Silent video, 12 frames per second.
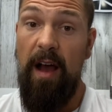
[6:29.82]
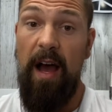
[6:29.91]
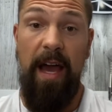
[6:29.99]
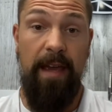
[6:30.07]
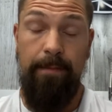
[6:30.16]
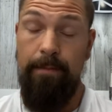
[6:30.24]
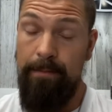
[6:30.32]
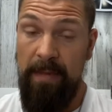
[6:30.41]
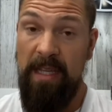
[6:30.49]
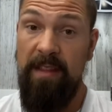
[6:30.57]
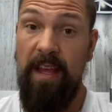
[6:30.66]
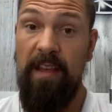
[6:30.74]
I
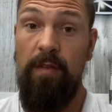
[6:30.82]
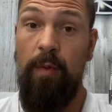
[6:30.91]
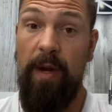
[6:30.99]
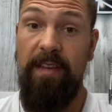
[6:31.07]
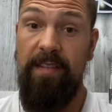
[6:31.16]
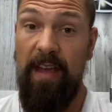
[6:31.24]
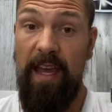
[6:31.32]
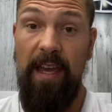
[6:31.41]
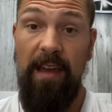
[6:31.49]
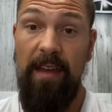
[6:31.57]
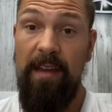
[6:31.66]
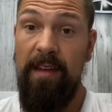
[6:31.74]
mean this when I
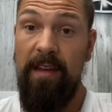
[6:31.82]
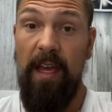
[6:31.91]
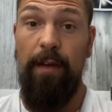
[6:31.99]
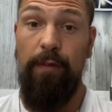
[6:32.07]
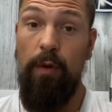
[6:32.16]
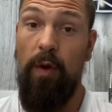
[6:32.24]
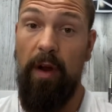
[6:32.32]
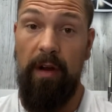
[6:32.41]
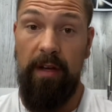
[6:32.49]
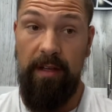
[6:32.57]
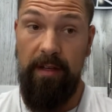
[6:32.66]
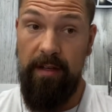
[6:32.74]
say, if
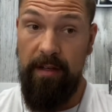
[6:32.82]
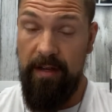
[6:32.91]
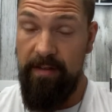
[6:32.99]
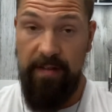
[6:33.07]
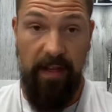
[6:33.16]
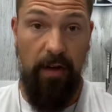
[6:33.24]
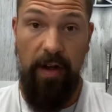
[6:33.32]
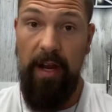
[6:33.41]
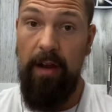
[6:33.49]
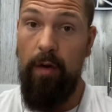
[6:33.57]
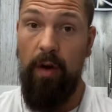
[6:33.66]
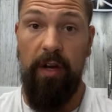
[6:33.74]
you're
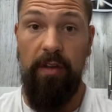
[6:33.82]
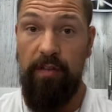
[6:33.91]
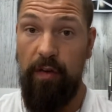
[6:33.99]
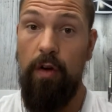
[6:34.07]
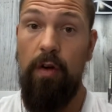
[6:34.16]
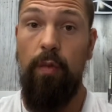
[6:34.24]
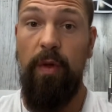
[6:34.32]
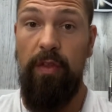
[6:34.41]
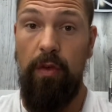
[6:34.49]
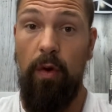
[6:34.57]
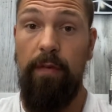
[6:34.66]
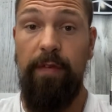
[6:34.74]
considering or concerned with
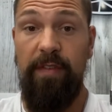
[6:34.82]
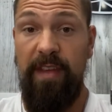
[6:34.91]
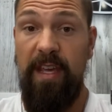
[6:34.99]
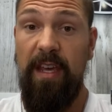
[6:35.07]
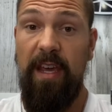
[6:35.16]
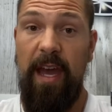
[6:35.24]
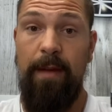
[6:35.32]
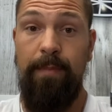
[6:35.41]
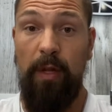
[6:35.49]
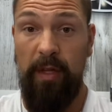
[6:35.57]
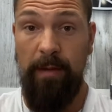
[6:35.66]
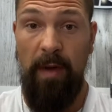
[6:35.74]
your physique and
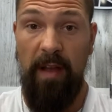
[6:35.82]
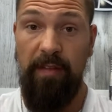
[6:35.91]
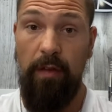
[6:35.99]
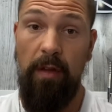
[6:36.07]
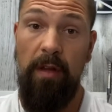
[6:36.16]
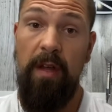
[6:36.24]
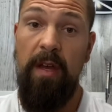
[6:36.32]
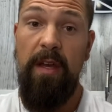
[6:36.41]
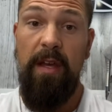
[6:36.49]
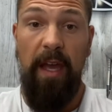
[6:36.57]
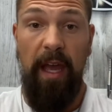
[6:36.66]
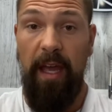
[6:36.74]
building muscle
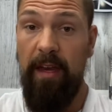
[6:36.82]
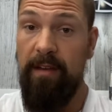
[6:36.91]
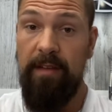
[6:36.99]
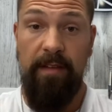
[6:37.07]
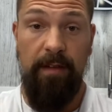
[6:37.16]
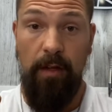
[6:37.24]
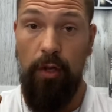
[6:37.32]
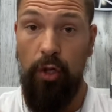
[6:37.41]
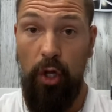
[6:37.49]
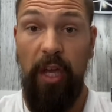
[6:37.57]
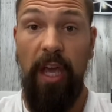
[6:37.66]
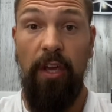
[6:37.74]
and
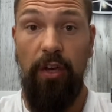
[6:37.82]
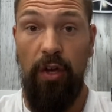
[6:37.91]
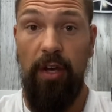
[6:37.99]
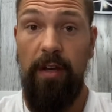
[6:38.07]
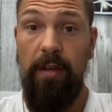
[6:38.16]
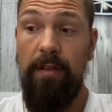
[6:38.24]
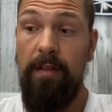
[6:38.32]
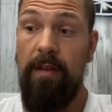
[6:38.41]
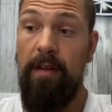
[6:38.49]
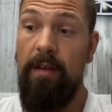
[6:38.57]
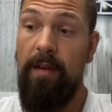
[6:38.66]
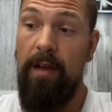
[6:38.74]
looking good,
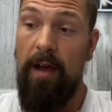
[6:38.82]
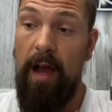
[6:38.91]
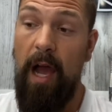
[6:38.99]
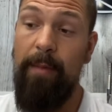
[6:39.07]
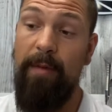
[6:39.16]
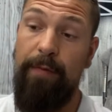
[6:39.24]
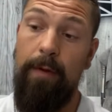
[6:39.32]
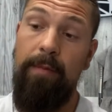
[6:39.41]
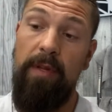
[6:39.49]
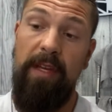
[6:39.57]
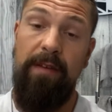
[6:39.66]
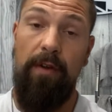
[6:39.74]
I'm a firm
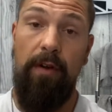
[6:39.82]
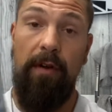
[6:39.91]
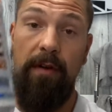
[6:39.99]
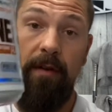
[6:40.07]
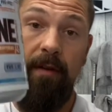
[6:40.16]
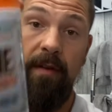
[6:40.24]
believer